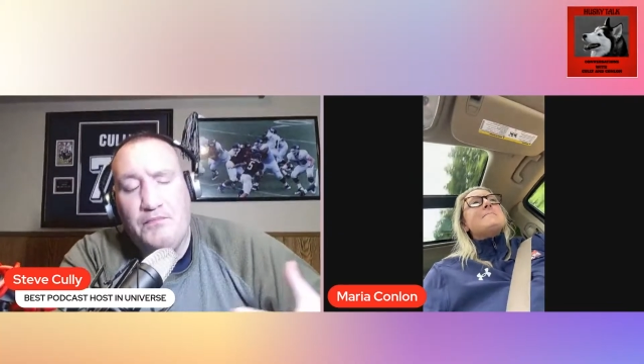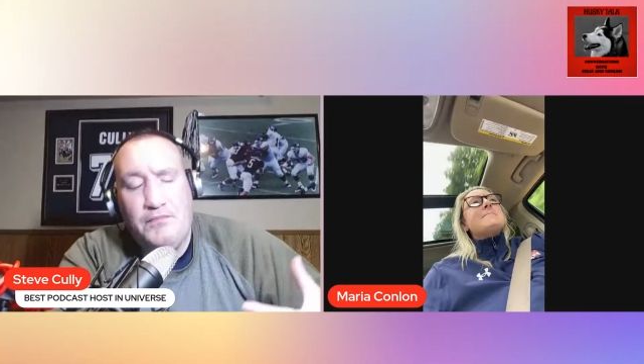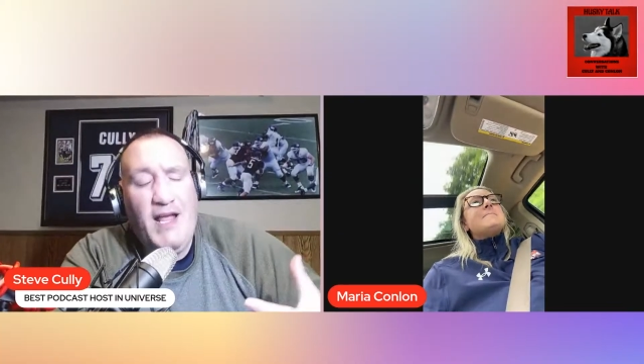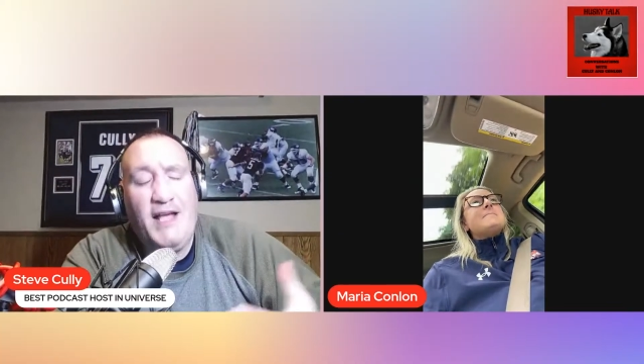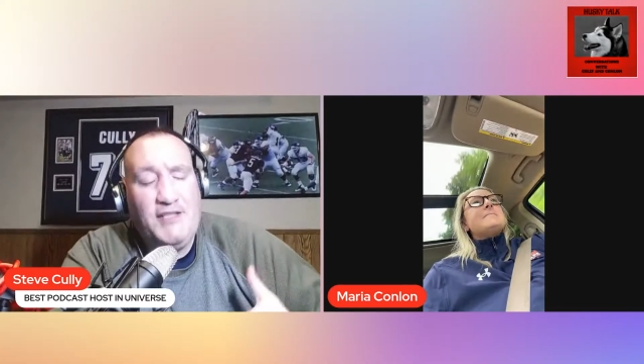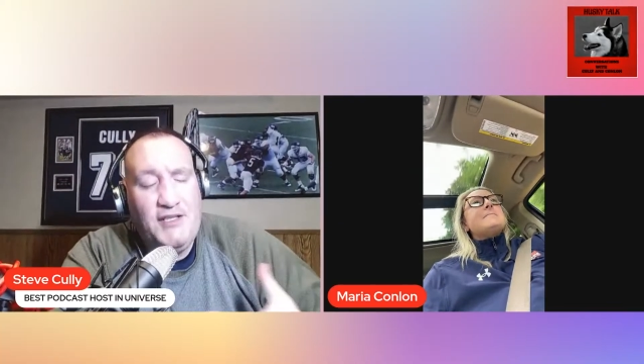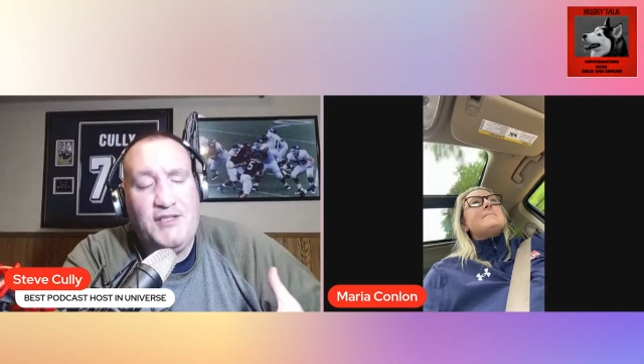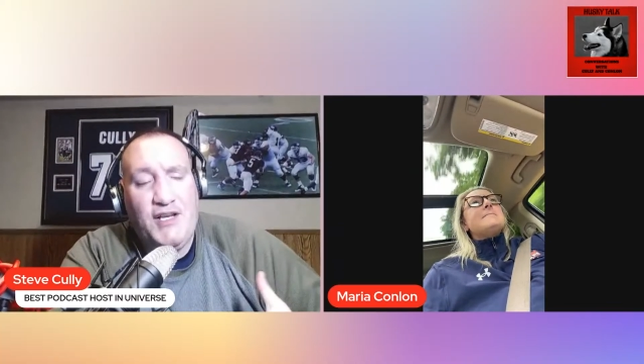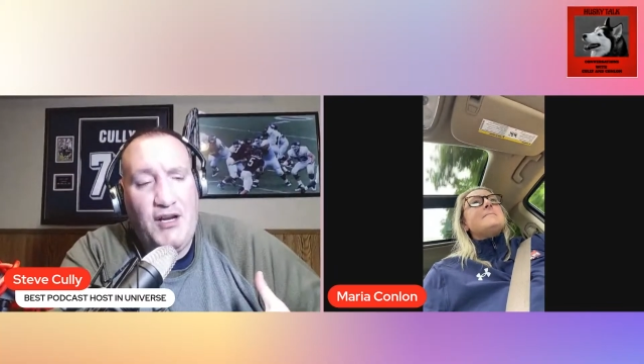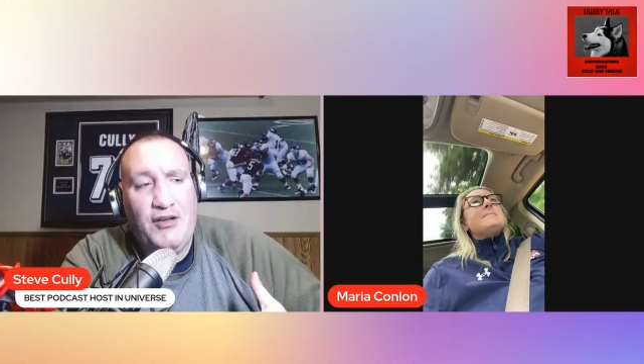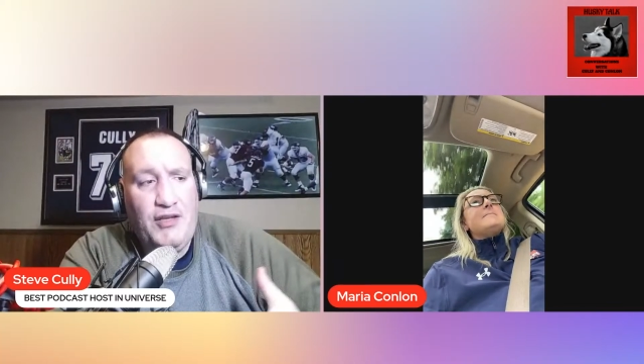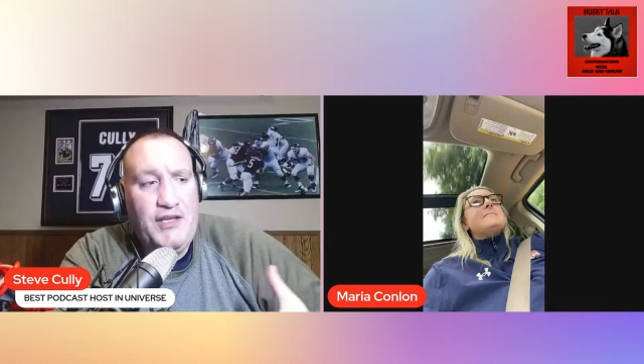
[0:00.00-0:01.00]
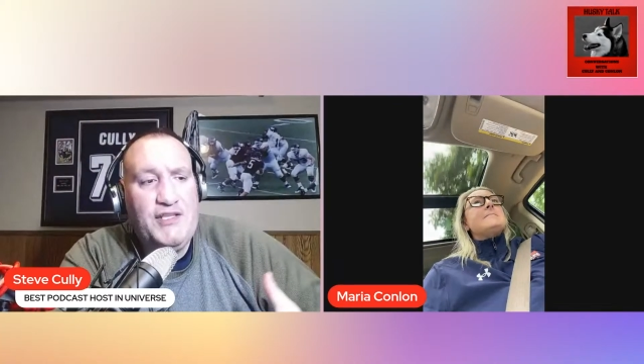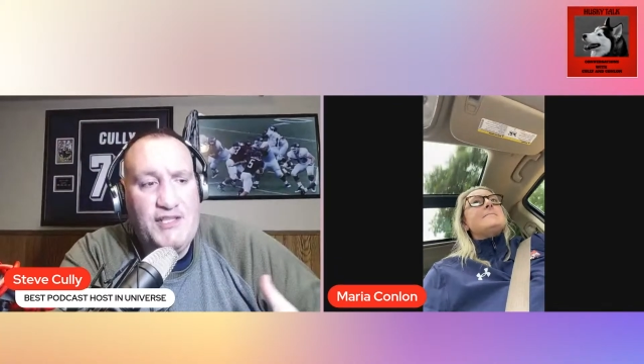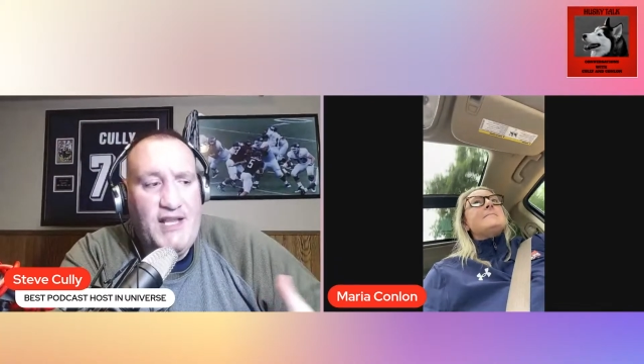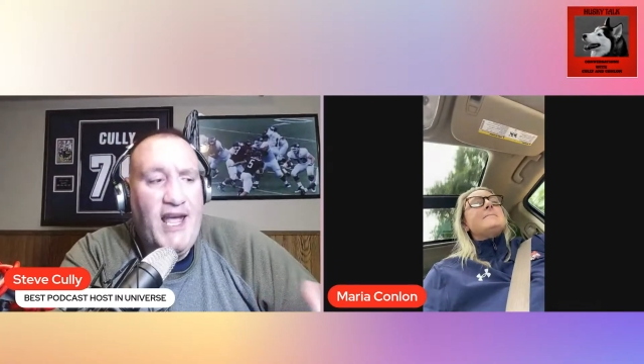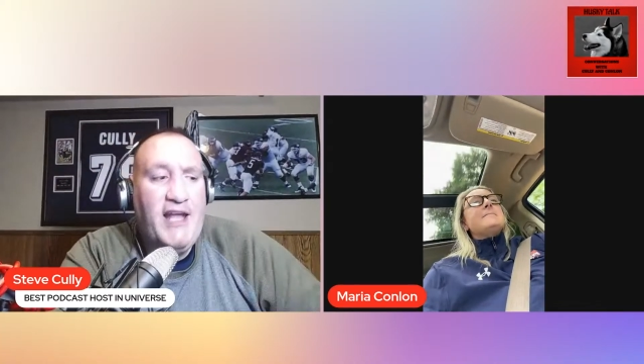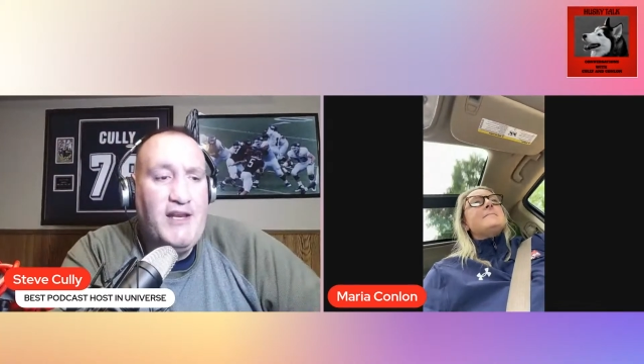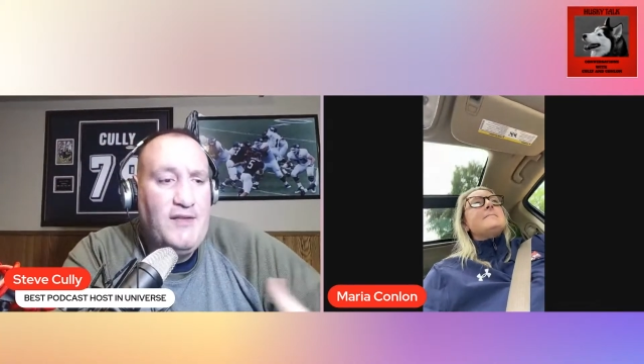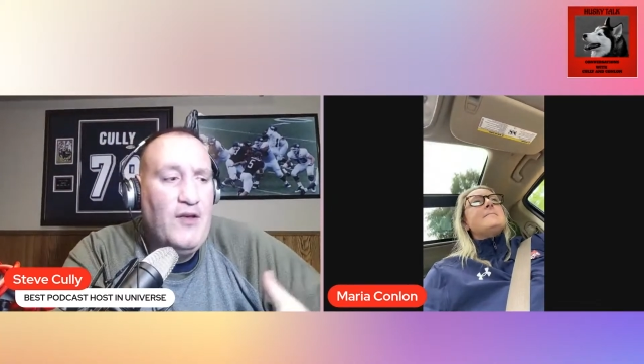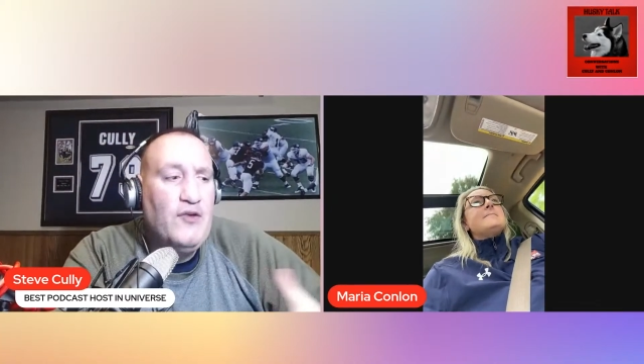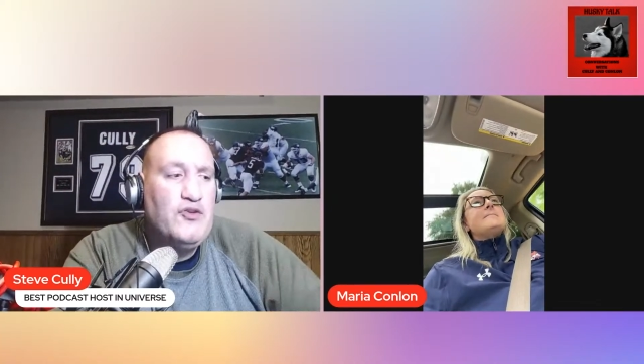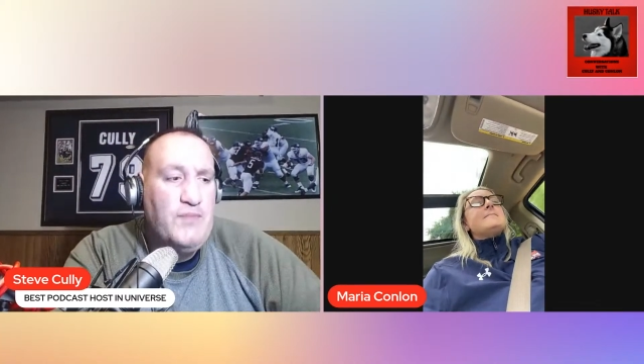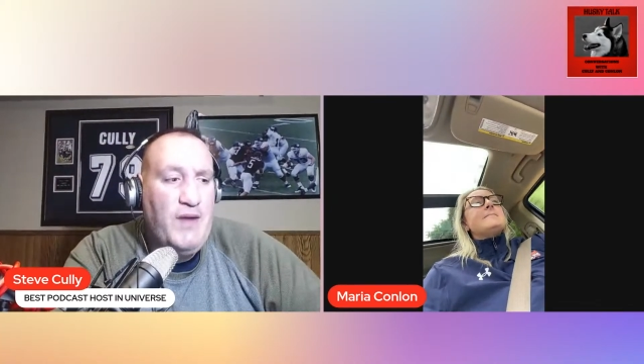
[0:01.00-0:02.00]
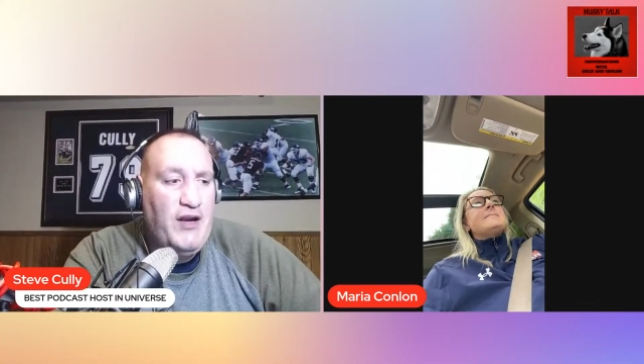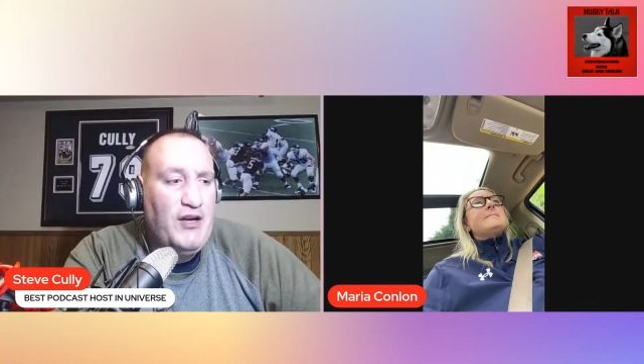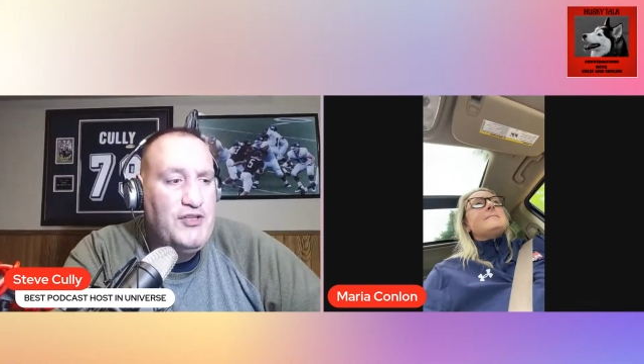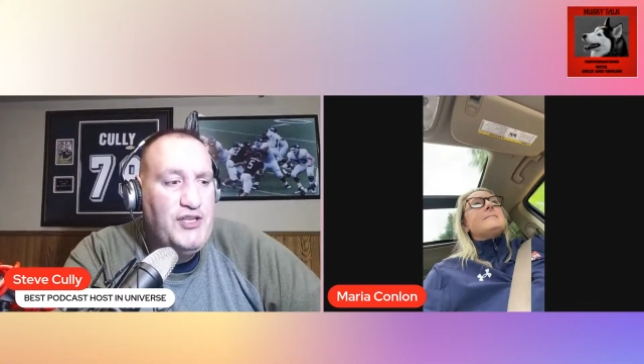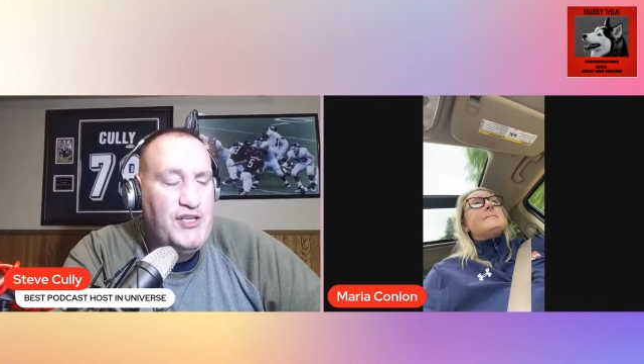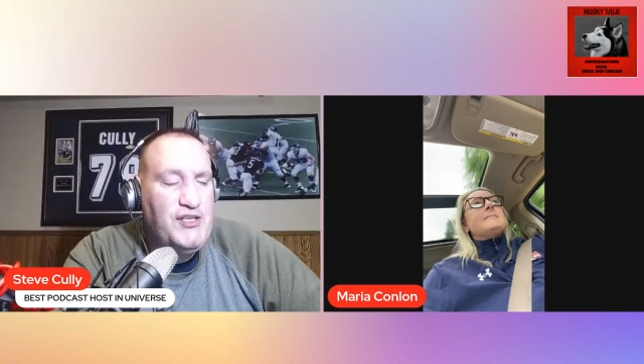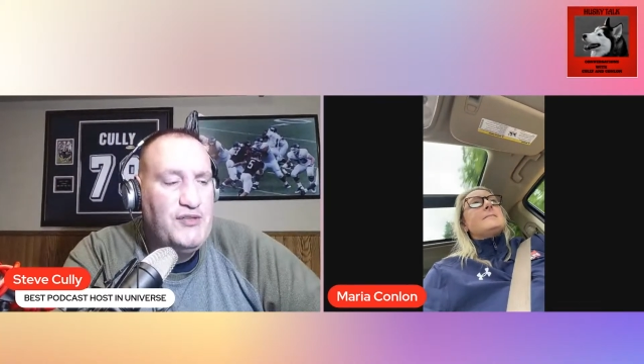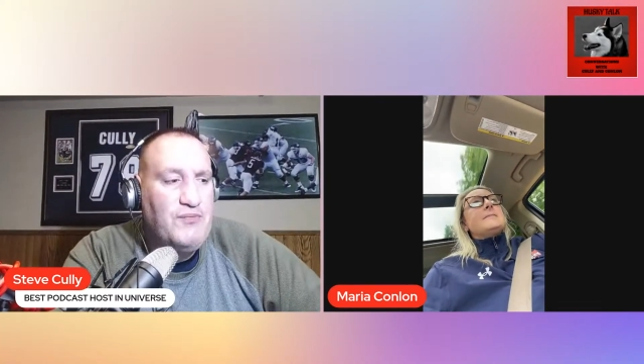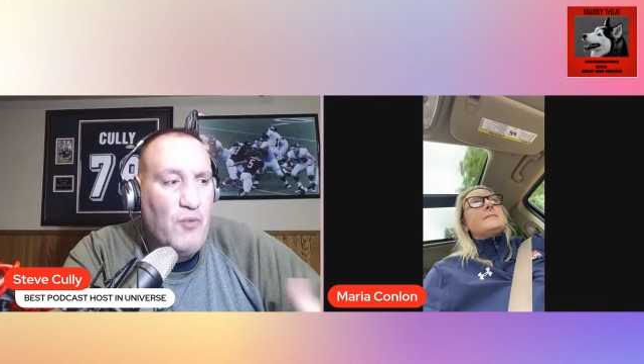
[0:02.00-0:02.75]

necessarily stayed in those marriages